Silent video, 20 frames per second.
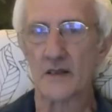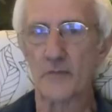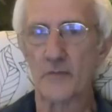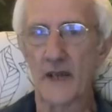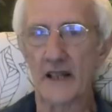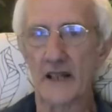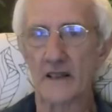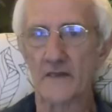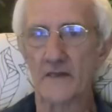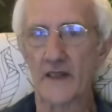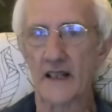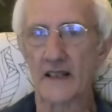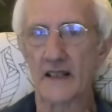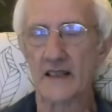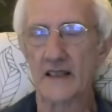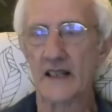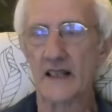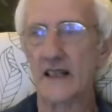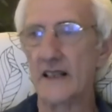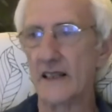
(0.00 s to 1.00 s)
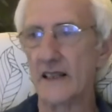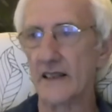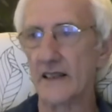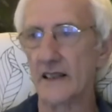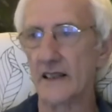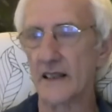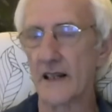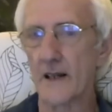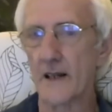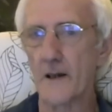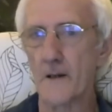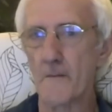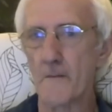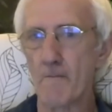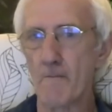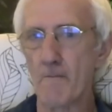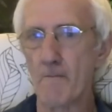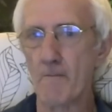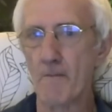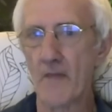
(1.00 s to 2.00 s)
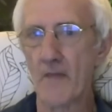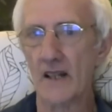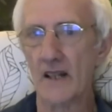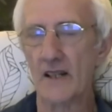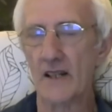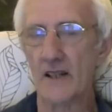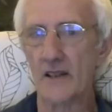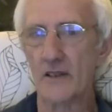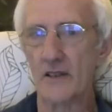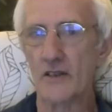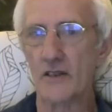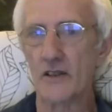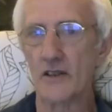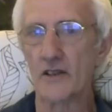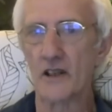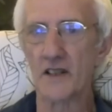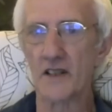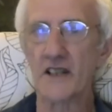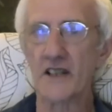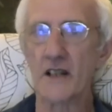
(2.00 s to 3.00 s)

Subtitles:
Bhagavan not